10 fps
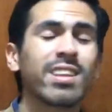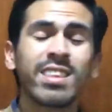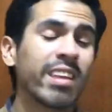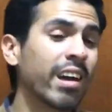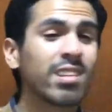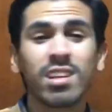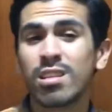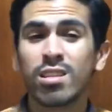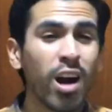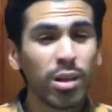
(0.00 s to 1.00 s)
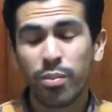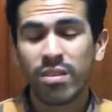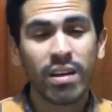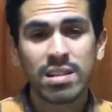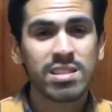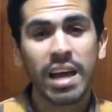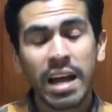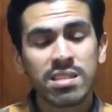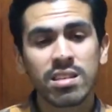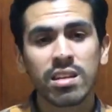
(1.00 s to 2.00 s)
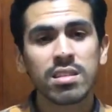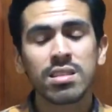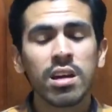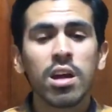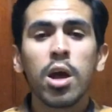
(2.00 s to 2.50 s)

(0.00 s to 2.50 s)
that they did not prevent the accident